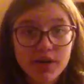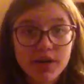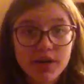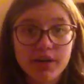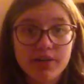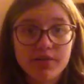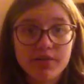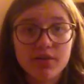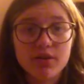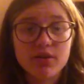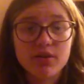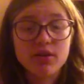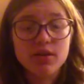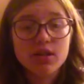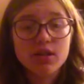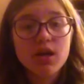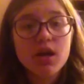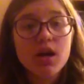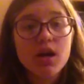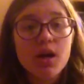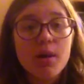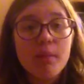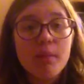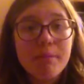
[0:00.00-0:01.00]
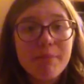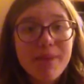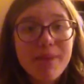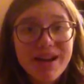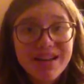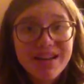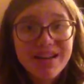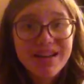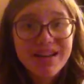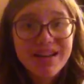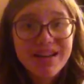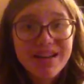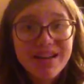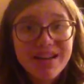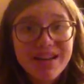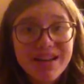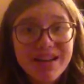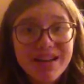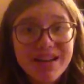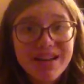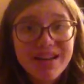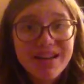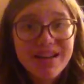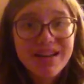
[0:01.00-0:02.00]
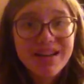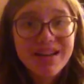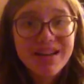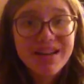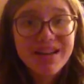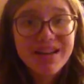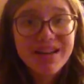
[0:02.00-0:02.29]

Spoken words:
difficult, but there's